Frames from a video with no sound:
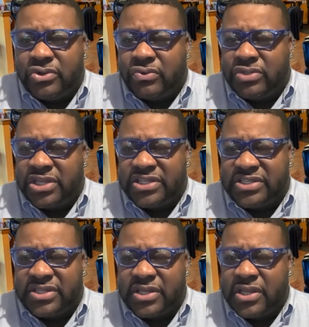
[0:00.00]

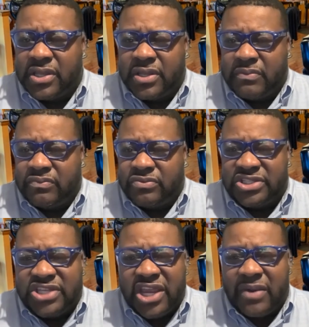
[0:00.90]
this
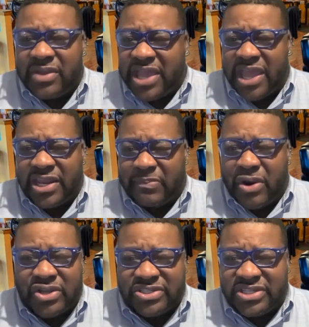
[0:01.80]
deteriorated
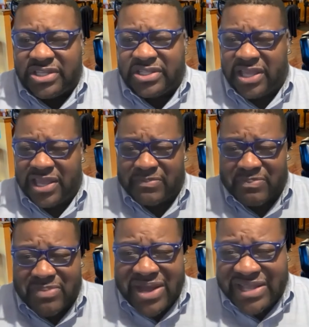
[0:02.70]
person in
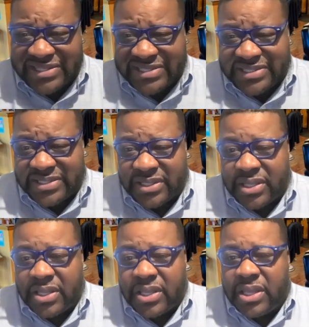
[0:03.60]
months,
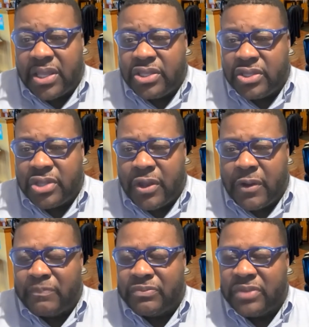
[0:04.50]
you
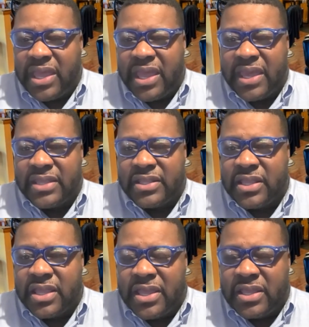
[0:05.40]
know, and
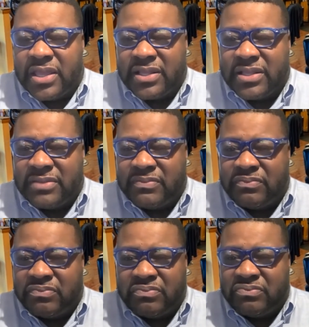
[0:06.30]

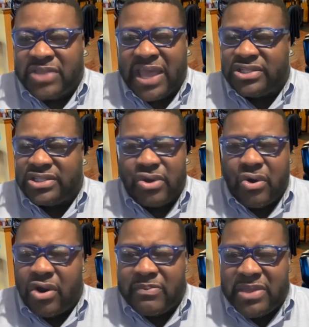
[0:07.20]
that
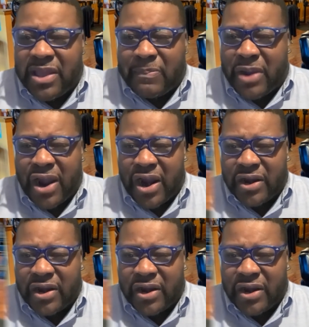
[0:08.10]
tore me apart.